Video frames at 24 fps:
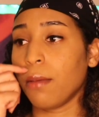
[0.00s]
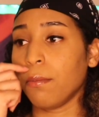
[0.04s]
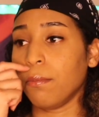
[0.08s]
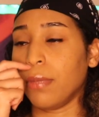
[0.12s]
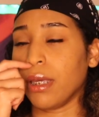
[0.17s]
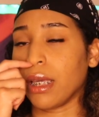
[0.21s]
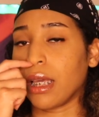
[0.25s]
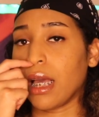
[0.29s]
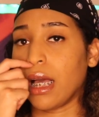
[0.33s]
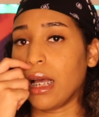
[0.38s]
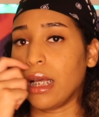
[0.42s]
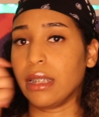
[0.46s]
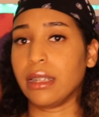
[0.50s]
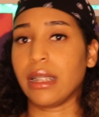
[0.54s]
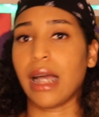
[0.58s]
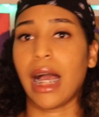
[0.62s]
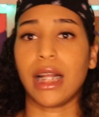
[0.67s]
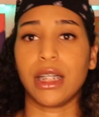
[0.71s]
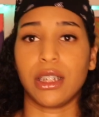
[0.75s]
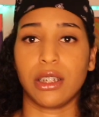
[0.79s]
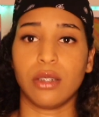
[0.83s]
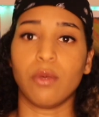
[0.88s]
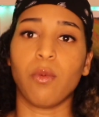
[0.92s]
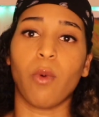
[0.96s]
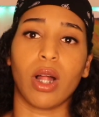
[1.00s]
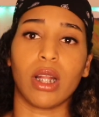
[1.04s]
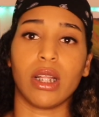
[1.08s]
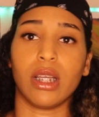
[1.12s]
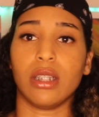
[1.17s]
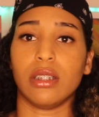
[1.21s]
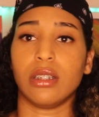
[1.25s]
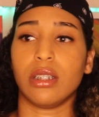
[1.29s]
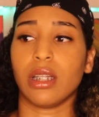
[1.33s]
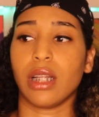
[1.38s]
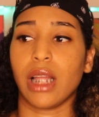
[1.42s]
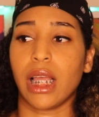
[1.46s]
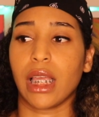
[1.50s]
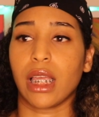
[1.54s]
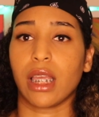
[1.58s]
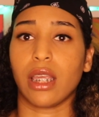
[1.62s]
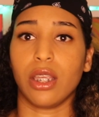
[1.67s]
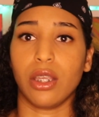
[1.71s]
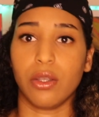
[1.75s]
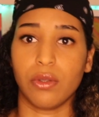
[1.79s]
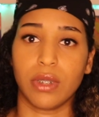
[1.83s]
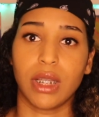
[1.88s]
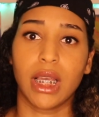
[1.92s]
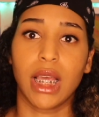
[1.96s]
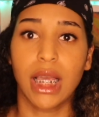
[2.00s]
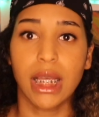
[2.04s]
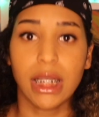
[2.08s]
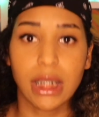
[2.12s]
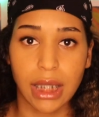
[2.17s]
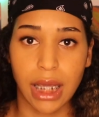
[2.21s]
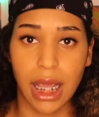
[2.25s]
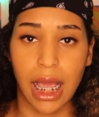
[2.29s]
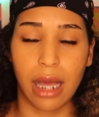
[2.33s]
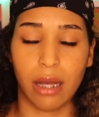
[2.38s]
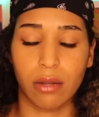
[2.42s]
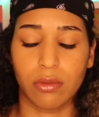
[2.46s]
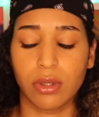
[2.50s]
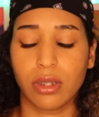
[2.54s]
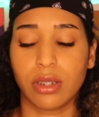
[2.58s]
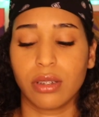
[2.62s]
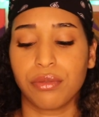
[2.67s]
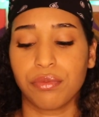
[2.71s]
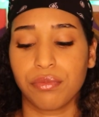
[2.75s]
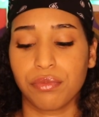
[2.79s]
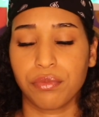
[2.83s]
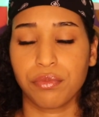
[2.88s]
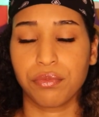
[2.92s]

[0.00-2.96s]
because I just wanted to like use his account.